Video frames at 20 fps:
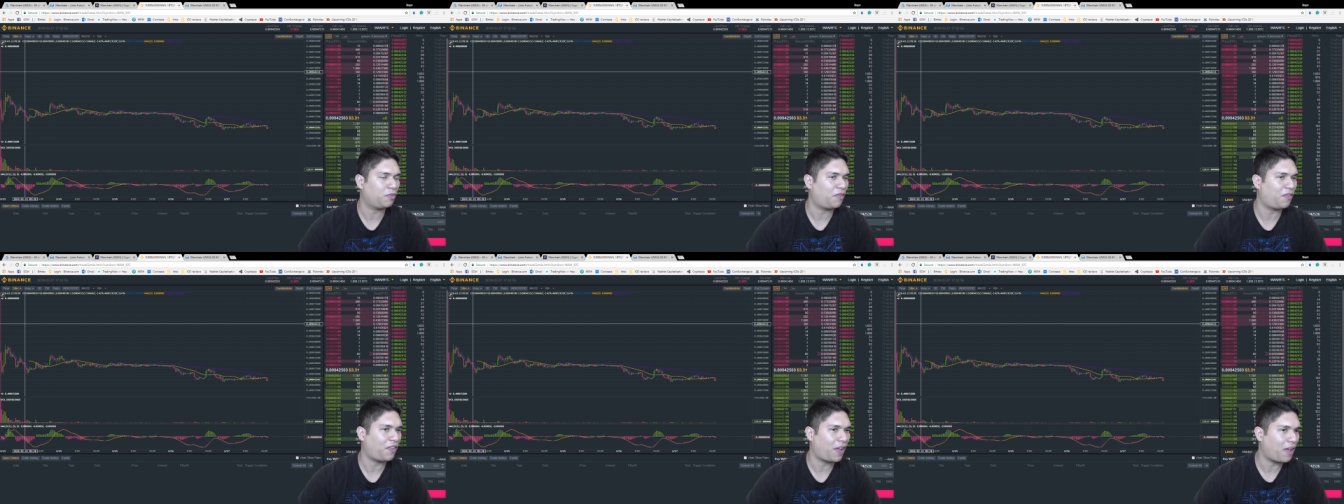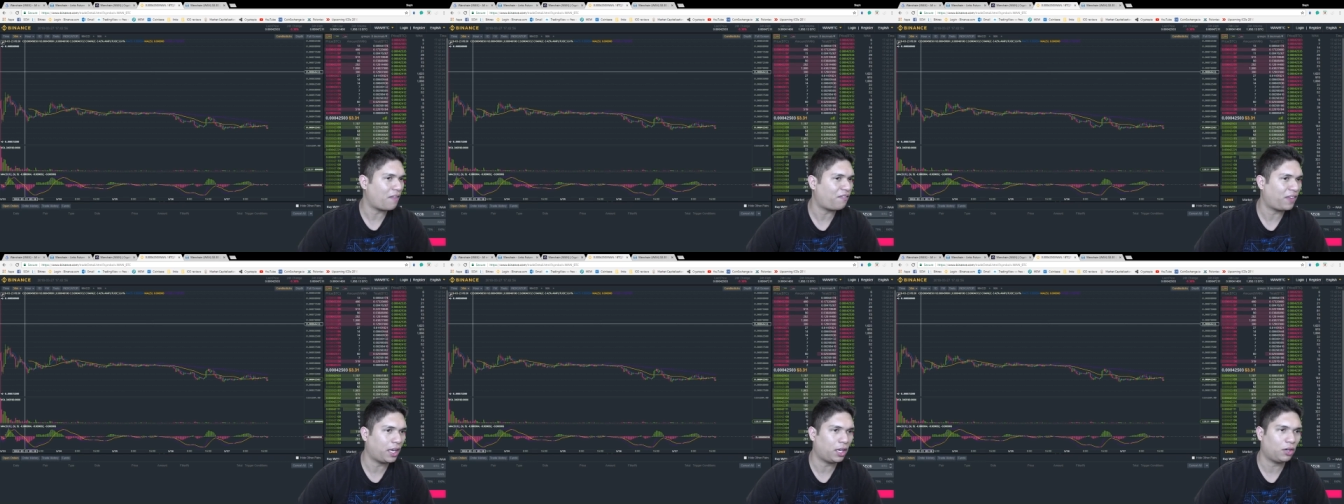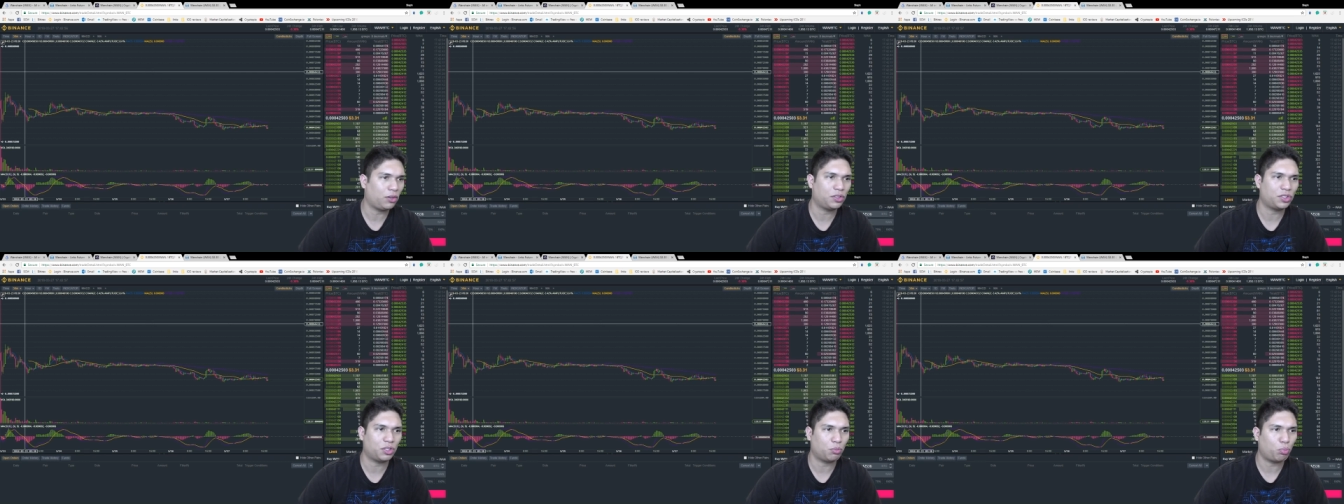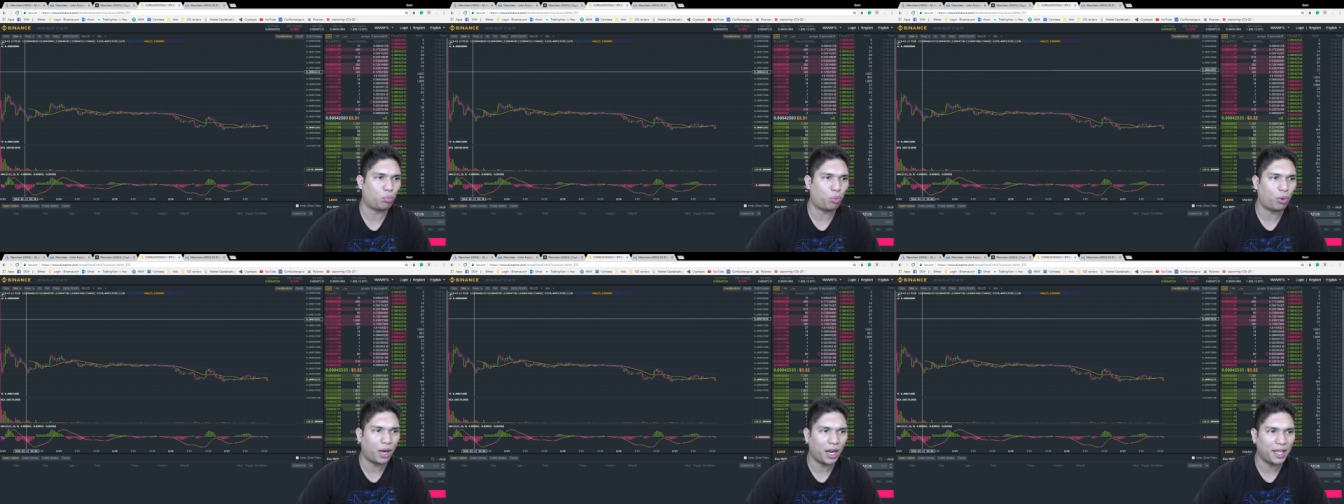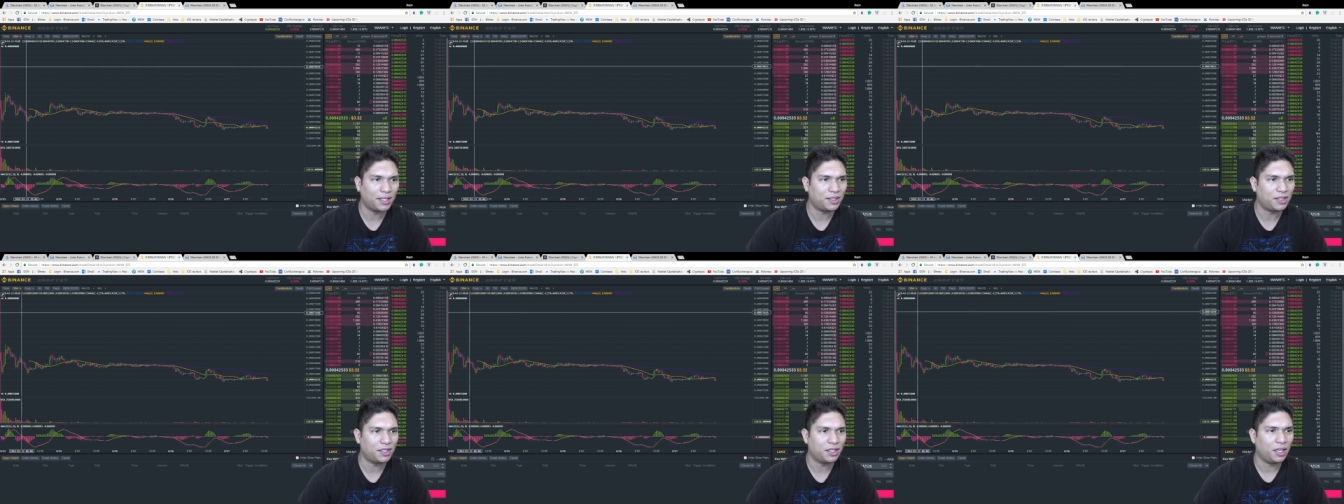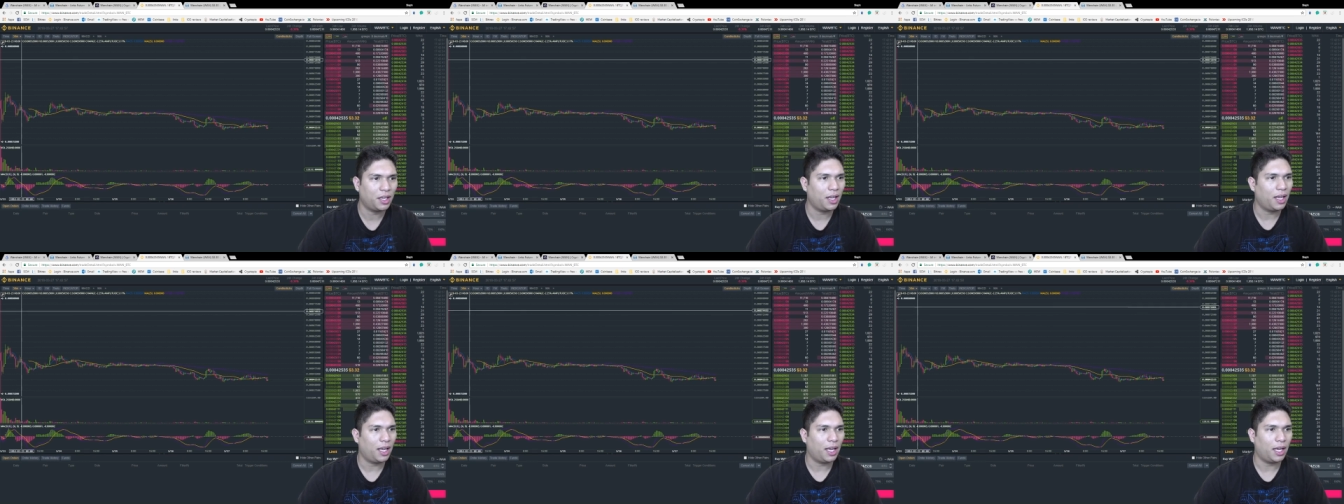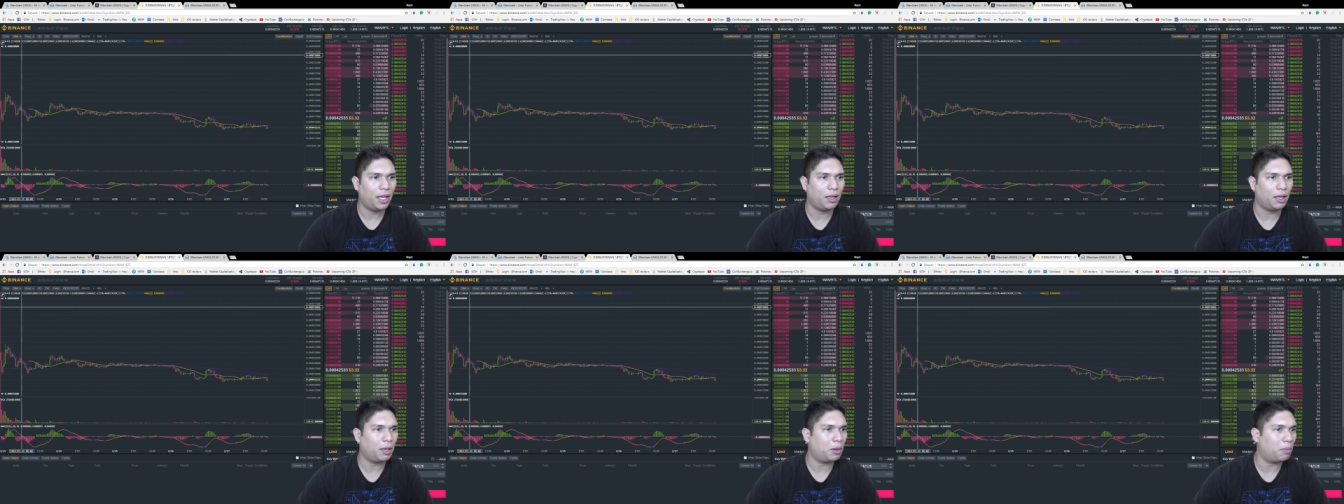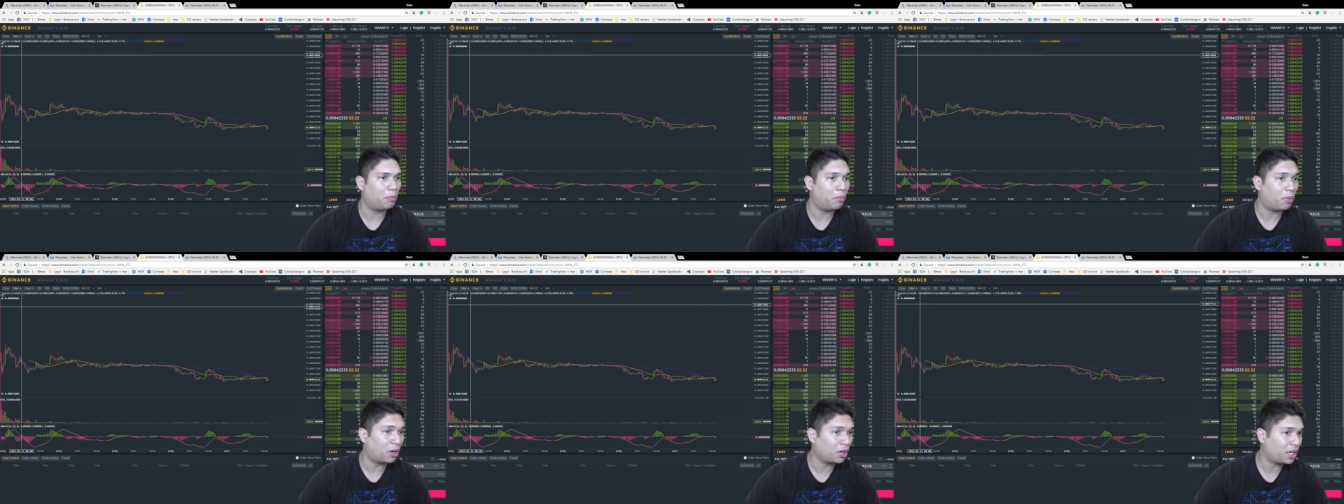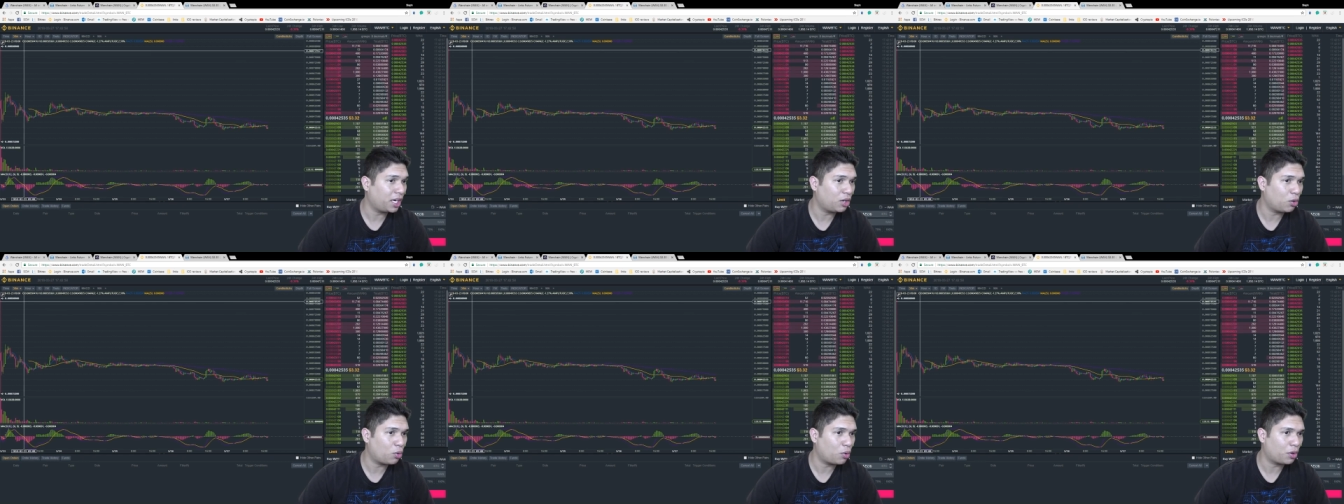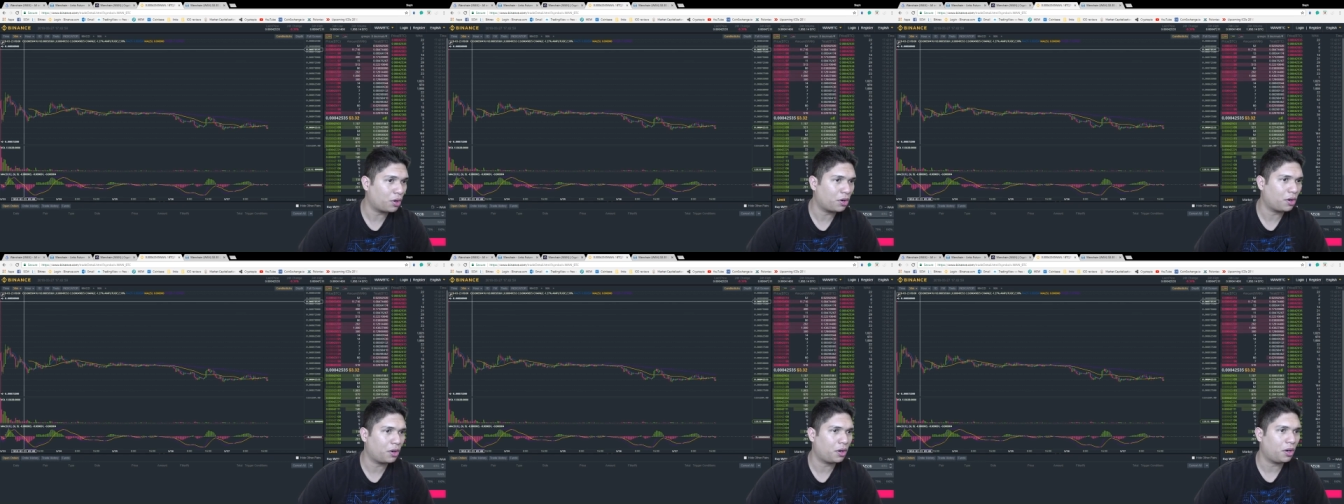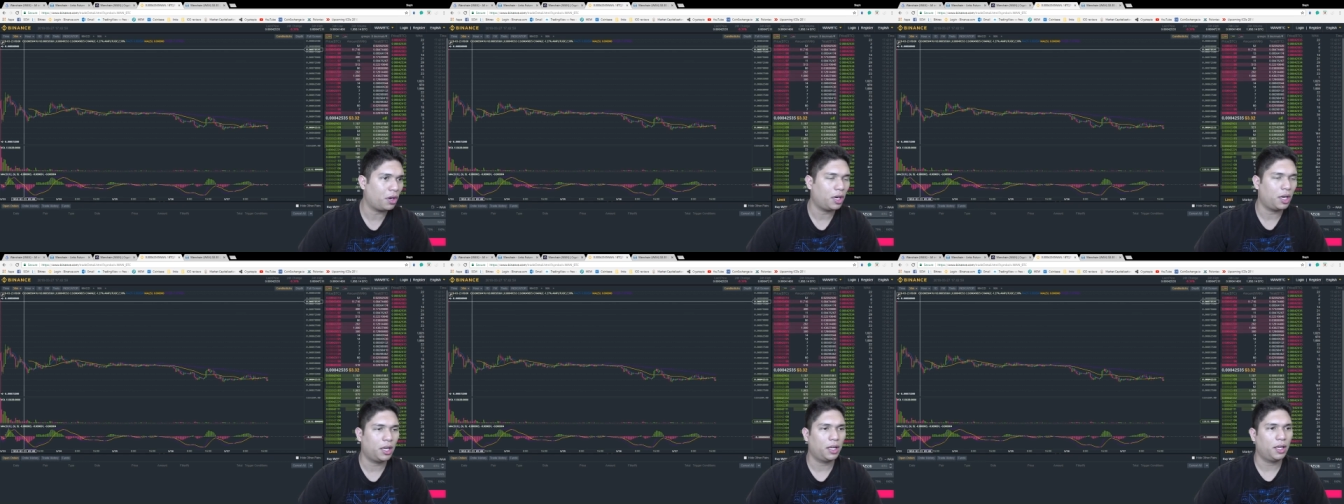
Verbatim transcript: fat fingers and pressed a market order